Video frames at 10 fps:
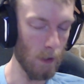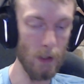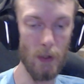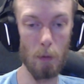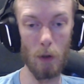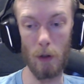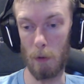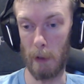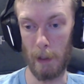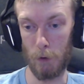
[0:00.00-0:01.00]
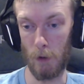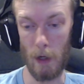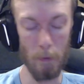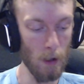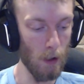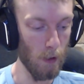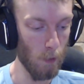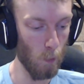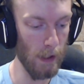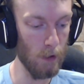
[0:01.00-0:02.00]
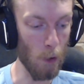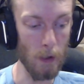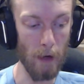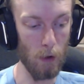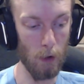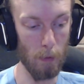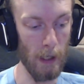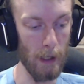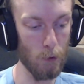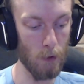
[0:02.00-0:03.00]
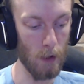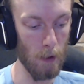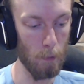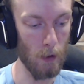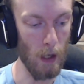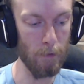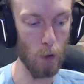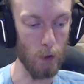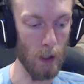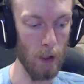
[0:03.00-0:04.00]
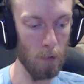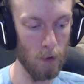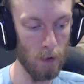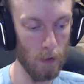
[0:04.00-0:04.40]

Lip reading: I say we got a little bit of extra time. We don't have a little bit of extra time, but I've got time.